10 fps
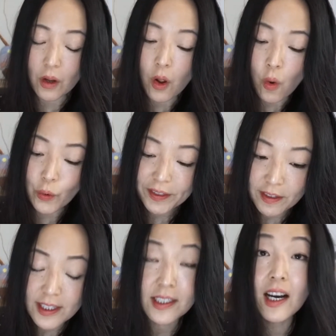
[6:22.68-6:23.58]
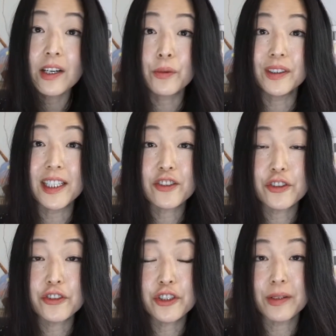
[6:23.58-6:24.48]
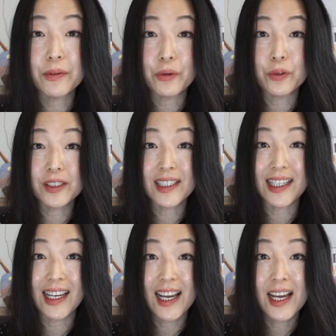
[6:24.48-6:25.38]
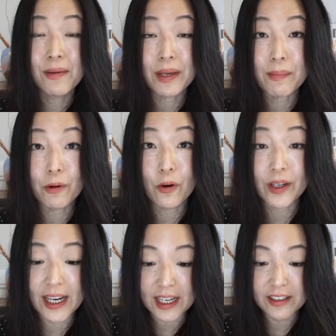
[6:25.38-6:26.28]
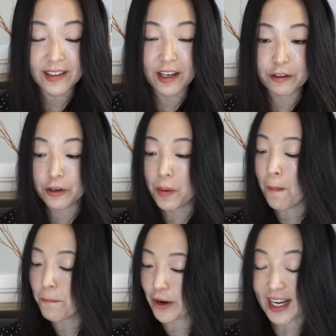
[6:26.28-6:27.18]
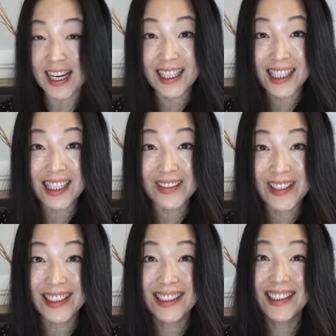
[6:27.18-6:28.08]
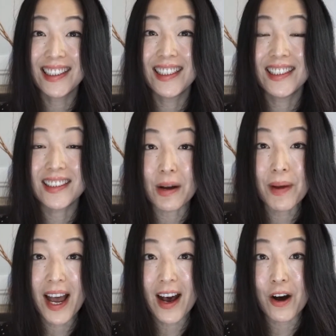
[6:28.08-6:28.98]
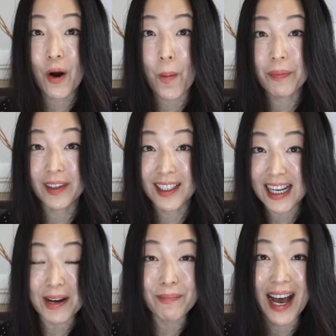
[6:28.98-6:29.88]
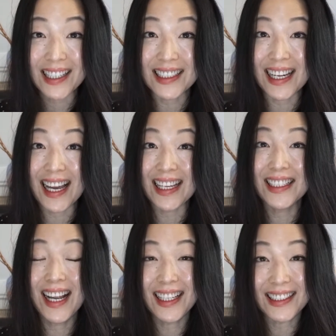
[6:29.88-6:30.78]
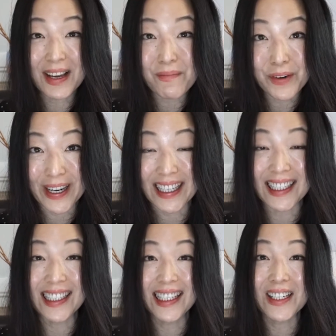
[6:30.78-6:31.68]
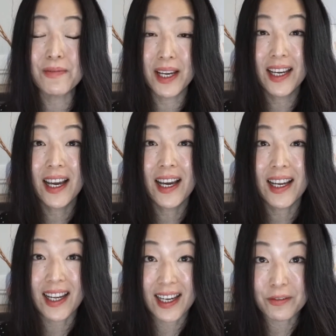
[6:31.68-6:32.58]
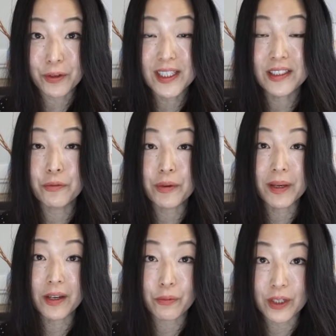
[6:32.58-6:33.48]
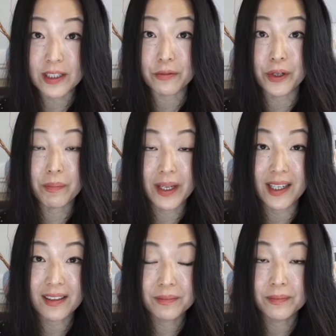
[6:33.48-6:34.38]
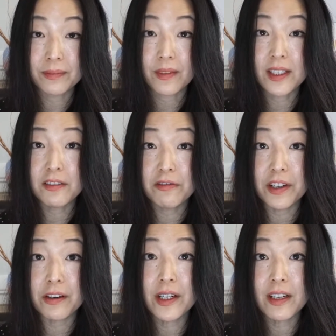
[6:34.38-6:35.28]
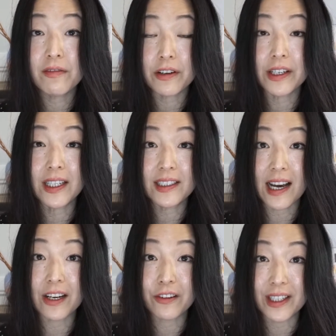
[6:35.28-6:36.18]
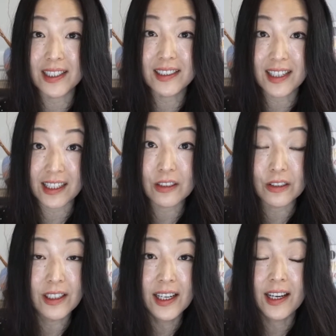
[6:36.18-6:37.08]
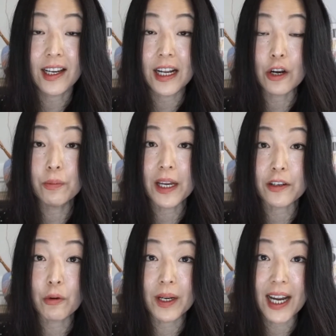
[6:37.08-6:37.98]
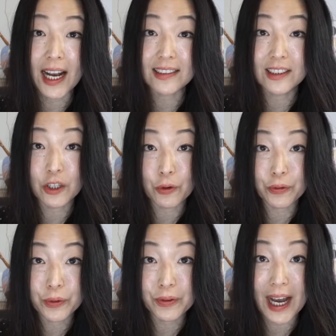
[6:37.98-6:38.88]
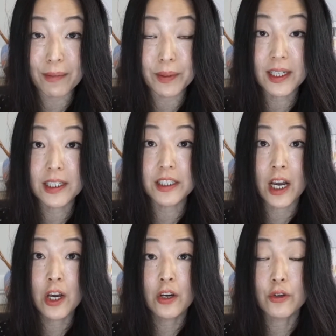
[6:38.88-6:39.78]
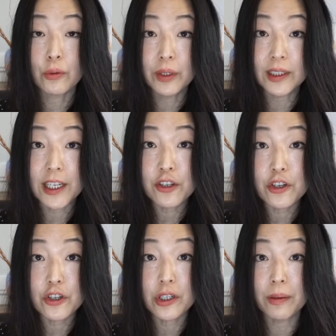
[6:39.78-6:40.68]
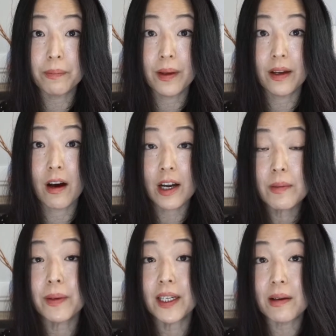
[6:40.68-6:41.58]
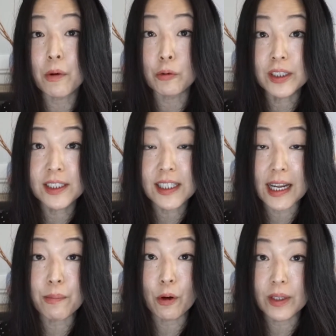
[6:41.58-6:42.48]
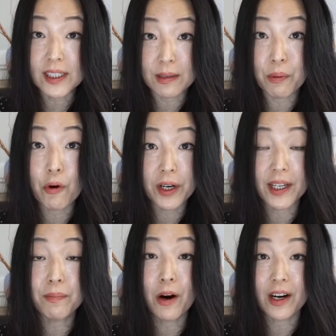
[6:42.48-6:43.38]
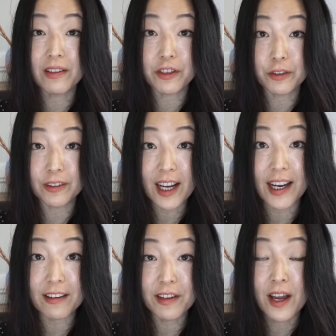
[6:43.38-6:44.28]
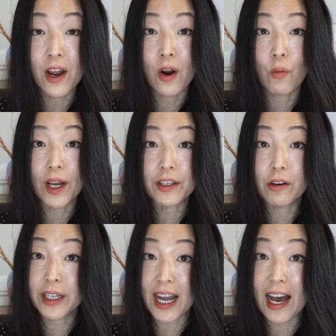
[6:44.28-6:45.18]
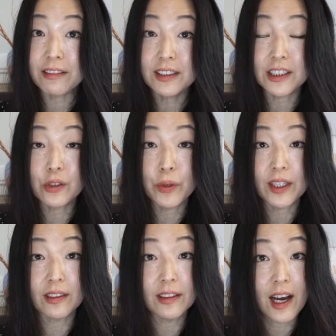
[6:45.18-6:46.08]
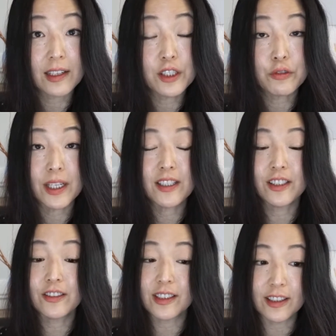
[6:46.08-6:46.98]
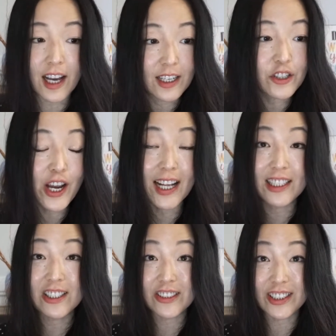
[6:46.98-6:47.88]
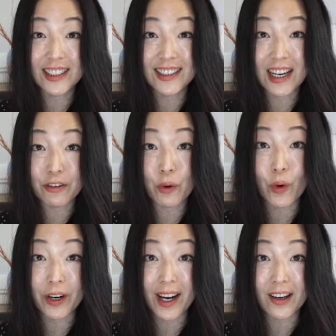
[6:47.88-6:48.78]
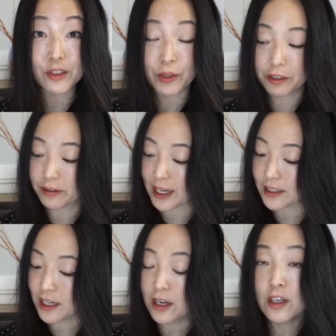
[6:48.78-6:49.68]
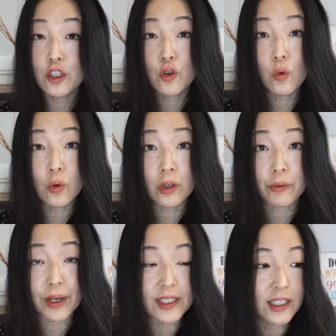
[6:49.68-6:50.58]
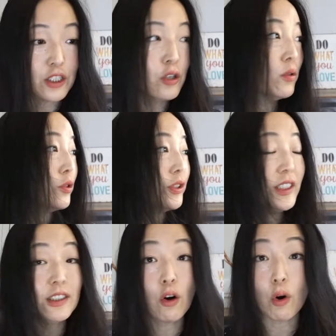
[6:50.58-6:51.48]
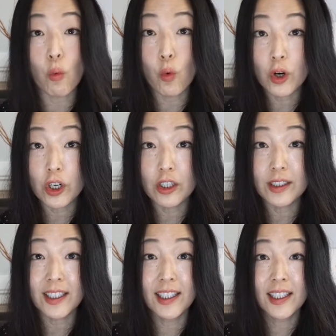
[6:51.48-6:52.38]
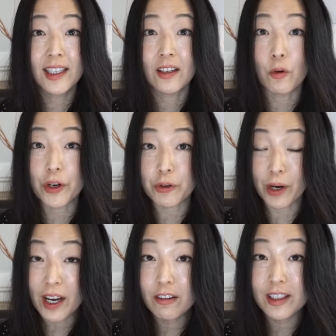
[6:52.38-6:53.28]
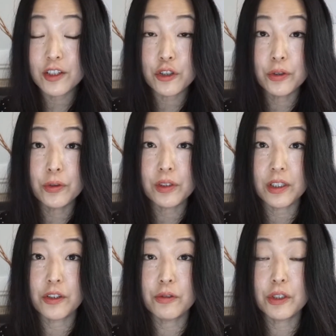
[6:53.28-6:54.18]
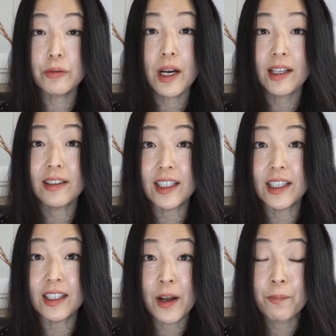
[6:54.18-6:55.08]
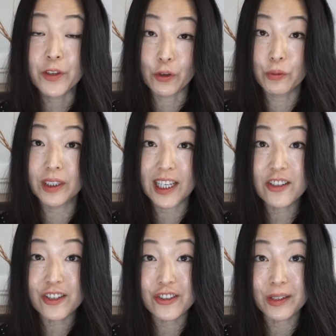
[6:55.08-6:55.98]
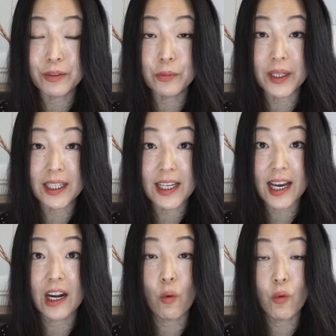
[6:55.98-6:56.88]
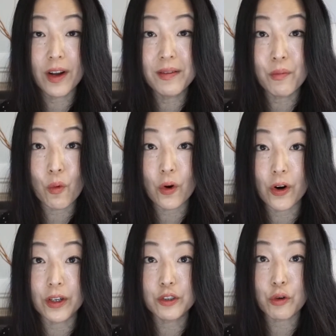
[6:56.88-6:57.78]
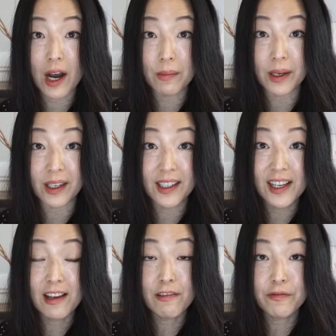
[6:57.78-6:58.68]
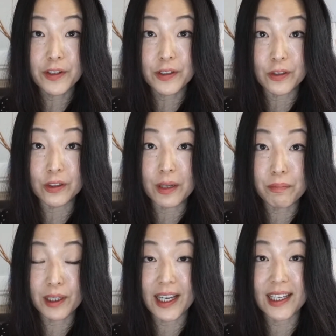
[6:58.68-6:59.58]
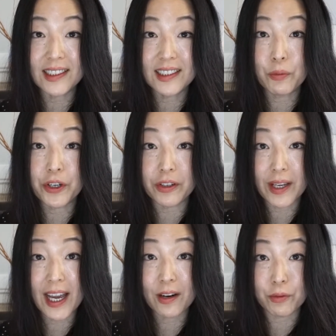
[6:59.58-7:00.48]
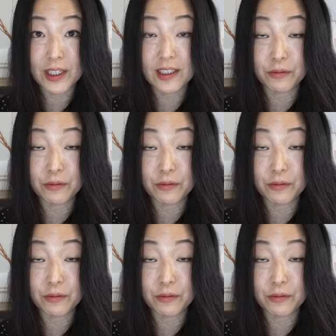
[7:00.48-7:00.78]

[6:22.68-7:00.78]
with this kind of relationship, you will see people getting together, breaking up, somehow getting back again, and then breaking up, and rinse and repeat, rinse and repeat. It's a very, very tiring cycle. And I hope that nobody has to go through that, because your relationship ought to be the most stable and supportive part of your life when you already have to deal with a lot of stressors, a lot of challenges everywhere else, whether that's school or raising children or work or your health issues. You do not need your relationship to be yet one more drama-filled place where you can't rest and